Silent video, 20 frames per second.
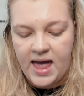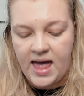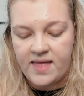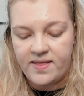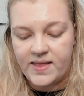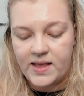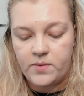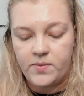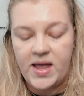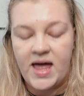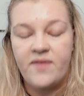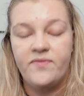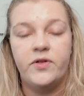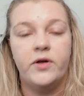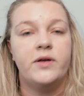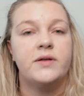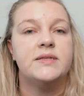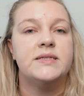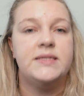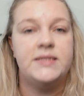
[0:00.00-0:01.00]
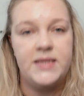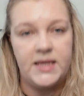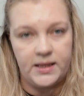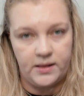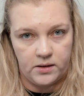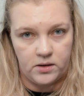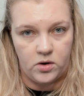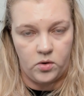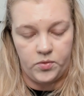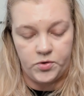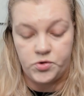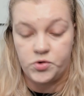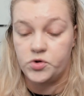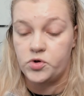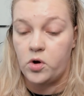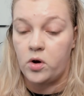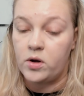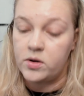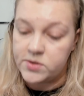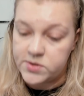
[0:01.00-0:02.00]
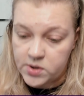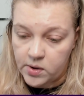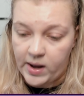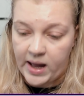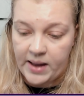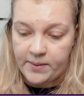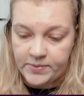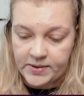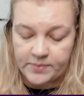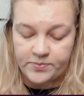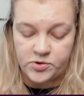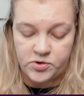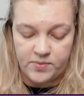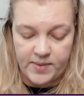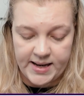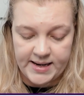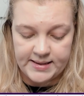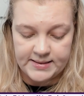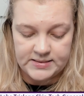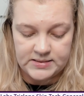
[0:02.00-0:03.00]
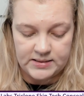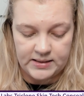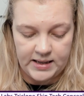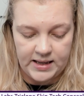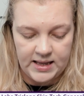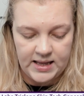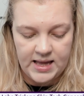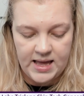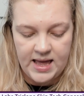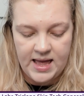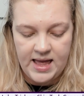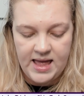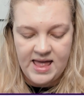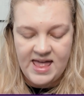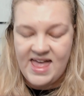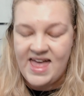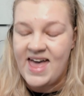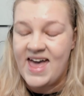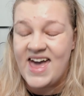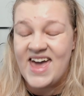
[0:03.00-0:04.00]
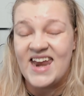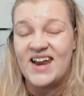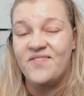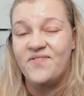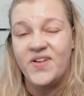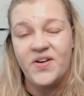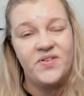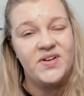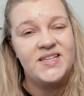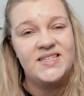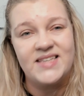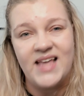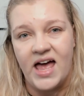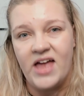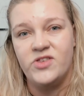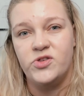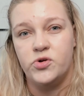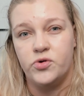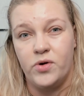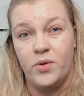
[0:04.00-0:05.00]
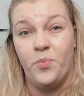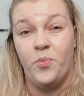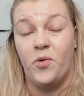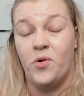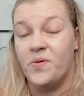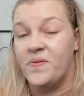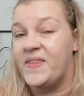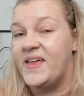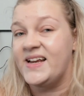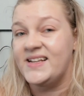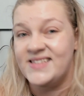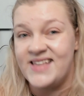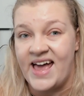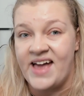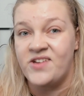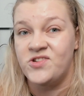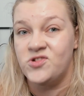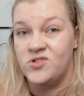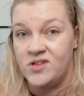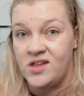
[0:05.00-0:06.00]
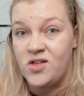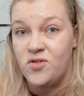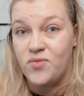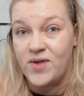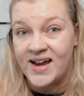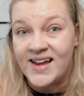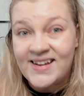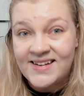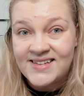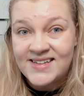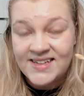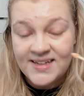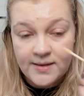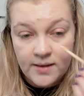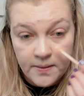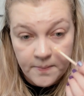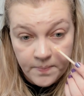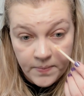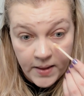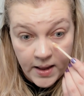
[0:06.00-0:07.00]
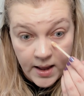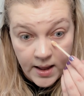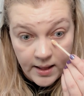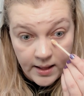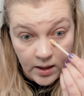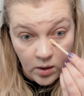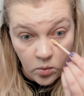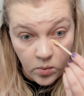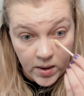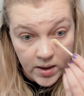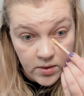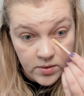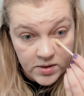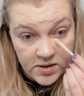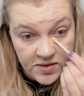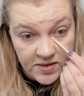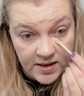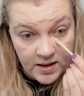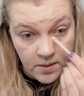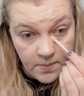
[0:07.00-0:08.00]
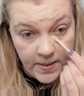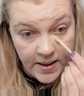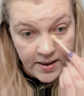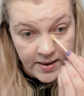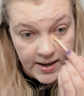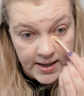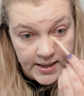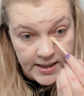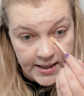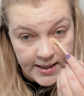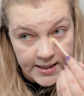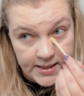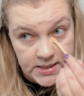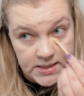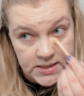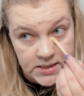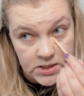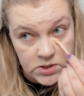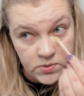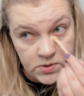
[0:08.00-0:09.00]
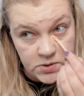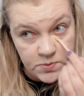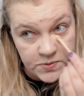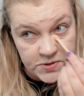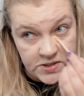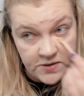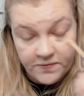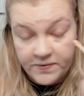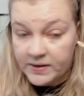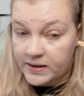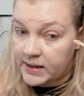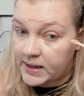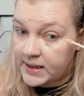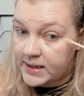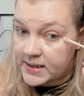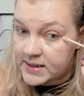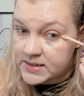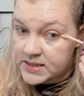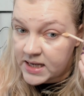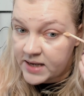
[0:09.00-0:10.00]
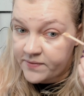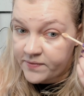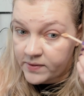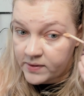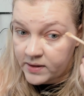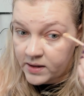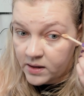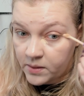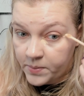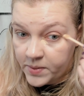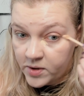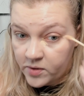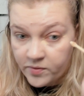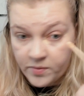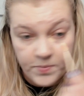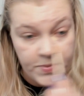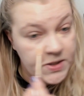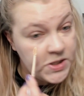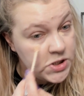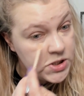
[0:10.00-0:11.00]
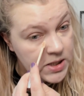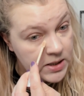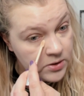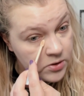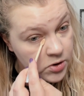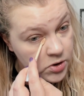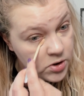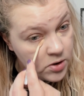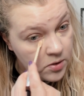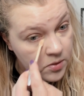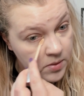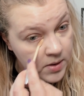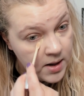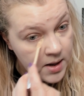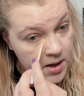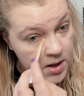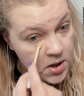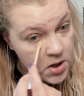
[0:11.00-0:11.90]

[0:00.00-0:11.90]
And then we have the concealer, which was also hyped up tremendously. And I'm very sad to report that it's actually great. Like, one good thing about it is this one specifically does have a little bit of a peach undertone.